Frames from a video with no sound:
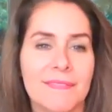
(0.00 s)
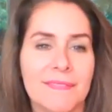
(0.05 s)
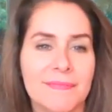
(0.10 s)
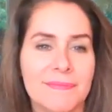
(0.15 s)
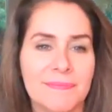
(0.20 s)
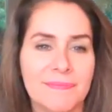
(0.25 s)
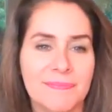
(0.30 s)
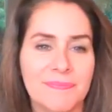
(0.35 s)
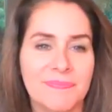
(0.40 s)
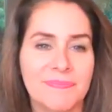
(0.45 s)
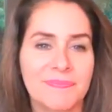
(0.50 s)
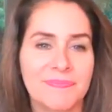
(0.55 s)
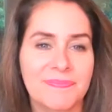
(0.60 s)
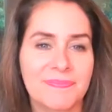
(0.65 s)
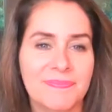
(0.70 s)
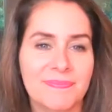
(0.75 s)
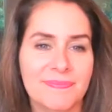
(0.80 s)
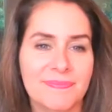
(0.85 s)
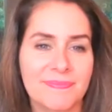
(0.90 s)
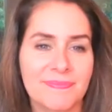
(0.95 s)

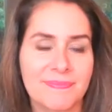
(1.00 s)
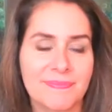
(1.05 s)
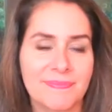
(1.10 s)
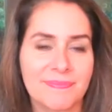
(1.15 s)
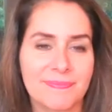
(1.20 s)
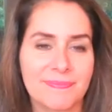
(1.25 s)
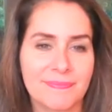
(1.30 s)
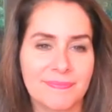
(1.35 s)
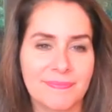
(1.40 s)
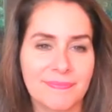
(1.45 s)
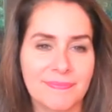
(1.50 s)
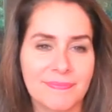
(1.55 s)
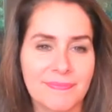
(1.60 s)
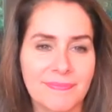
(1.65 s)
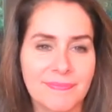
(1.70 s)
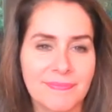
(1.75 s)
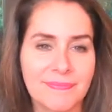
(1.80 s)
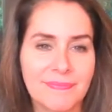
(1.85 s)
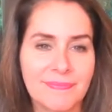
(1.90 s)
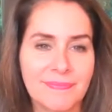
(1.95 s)

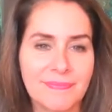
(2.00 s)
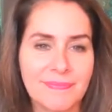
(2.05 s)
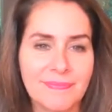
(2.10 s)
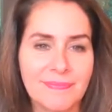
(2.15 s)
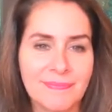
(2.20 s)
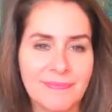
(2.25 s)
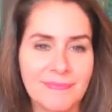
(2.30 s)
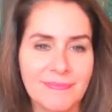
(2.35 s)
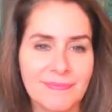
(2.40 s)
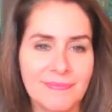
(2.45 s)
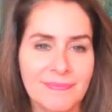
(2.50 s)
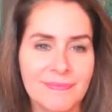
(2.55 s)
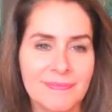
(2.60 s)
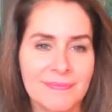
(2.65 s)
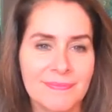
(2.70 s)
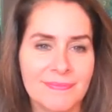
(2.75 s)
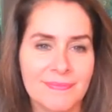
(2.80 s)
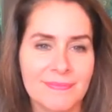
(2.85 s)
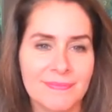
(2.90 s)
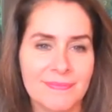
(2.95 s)

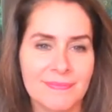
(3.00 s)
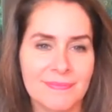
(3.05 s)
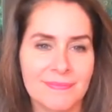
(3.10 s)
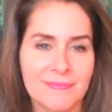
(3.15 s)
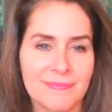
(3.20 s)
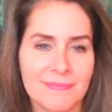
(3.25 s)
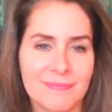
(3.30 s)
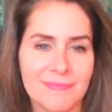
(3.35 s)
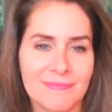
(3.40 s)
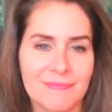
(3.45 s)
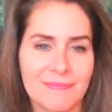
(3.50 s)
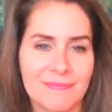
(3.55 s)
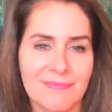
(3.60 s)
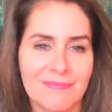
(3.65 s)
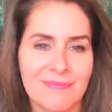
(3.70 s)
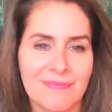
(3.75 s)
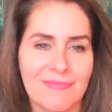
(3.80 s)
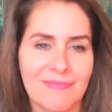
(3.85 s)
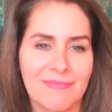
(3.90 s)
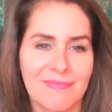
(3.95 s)

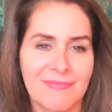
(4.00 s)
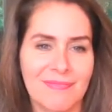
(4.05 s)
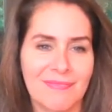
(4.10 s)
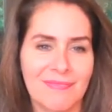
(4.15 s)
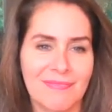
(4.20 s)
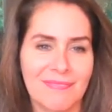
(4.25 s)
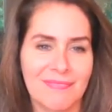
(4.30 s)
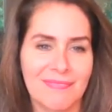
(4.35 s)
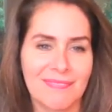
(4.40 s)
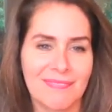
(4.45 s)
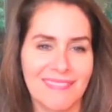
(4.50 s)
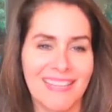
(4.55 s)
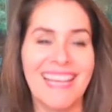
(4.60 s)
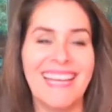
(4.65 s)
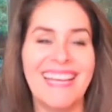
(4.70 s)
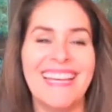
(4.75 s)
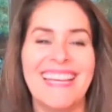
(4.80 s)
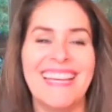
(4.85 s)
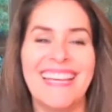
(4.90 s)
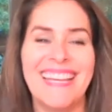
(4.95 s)

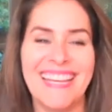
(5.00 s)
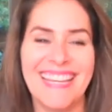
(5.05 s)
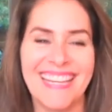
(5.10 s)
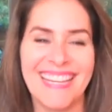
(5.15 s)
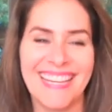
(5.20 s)
(not speaking)